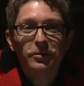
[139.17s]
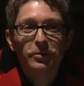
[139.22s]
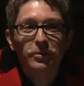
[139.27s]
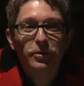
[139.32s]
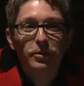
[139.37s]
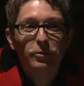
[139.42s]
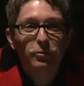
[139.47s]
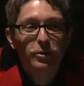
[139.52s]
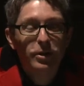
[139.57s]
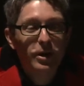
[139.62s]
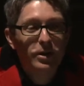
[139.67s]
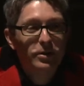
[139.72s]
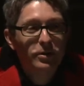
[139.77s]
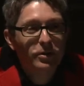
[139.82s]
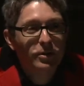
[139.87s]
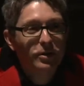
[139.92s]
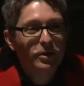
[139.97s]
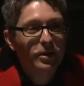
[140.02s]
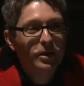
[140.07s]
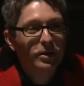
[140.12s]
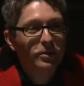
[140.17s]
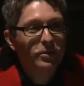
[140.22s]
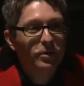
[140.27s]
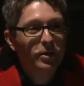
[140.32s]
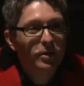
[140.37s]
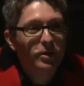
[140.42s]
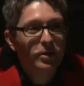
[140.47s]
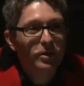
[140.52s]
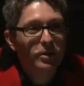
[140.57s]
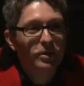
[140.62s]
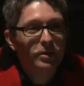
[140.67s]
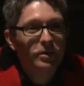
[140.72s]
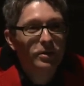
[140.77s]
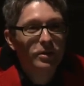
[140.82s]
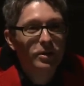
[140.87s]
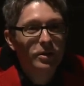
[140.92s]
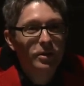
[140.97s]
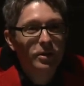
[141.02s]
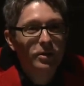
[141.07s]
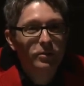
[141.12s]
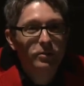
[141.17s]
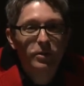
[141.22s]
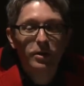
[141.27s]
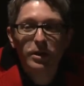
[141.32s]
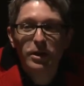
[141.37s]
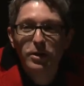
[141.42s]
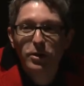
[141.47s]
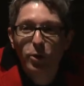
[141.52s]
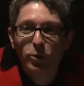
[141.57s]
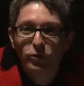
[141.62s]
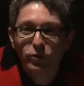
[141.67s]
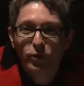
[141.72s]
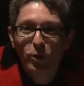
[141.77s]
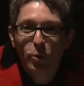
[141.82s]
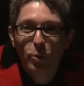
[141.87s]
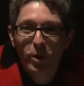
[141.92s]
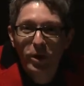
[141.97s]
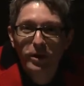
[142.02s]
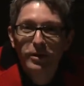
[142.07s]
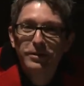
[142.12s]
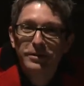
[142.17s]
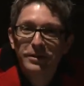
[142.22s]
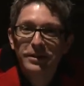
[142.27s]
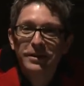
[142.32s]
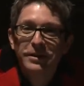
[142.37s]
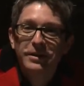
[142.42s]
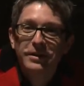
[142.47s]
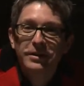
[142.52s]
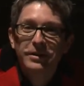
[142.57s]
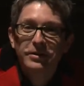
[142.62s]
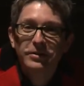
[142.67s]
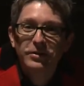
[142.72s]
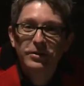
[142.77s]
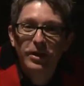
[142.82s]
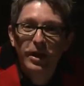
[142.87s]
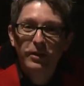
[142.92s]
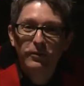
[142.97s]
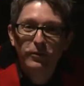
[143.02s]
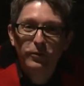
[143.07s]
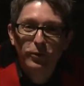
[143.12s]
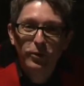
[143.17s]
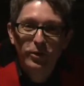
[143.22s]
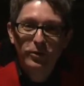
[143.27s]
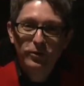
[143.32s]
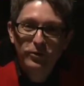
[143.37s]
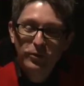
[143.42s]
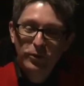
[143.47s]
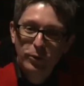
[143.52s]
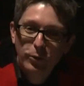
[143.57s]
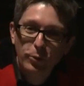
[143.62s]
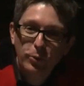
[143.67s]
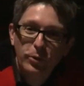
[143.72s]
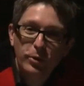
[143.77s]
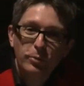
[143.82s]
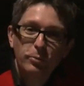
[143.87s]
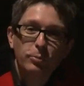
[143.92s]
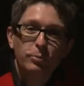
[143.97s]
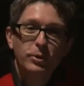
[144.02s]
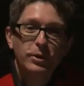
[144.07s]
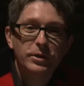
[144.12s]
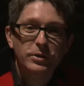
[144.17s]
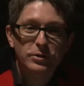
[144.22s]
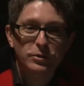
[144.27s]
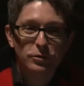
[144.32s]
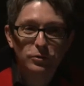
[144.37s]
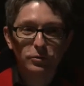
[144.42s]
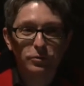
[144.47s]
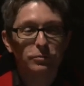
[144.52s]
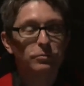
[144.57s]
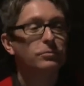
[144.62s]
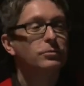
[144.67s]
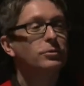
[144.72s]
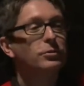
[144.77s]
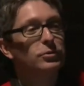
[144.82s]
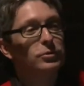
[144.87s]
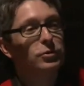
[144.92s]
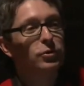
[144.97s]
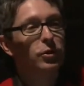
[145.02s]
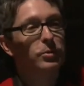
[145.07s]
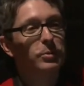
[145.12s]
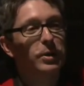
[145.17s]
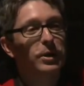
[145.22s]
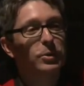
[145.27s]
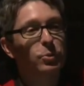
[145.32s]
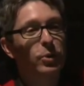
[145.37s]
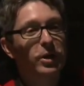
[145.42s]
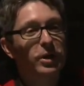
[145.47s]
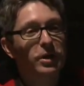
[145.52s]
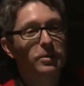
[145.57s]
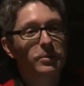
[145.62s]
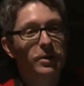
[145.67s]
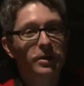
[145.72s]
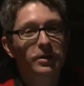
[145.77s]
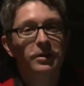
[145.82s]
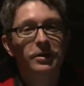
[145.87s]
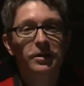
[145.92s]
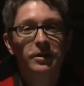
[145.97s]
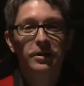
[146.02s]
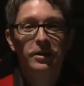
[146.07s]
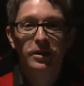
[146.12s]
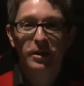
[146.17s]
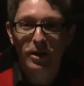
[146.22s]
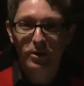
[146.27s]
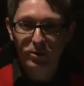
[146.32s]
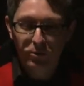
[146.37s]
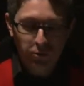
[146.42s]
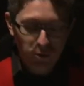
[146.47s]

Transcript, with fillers: the creator that he knows so well tonight for us. So please join me in welcoming Gary